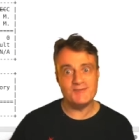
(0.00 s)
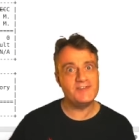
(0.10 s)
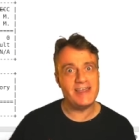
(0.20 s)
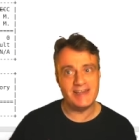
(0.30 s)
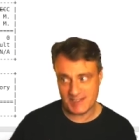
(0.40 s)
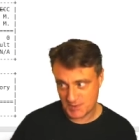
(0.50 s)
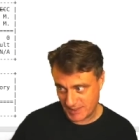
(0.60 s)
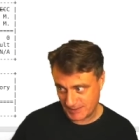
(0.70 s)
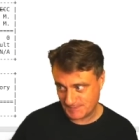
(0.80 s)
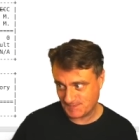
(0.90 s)
fairly as well.
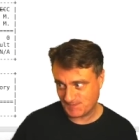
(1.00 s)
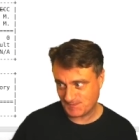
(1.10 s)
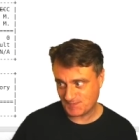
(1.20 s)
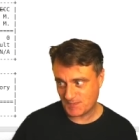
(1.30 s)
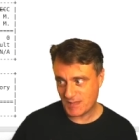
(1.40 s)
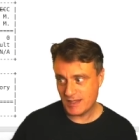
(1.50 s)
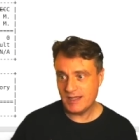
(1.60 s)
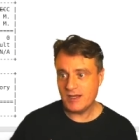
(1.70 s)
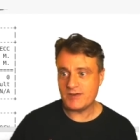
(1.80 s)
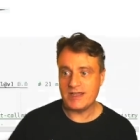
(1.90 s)
Okay,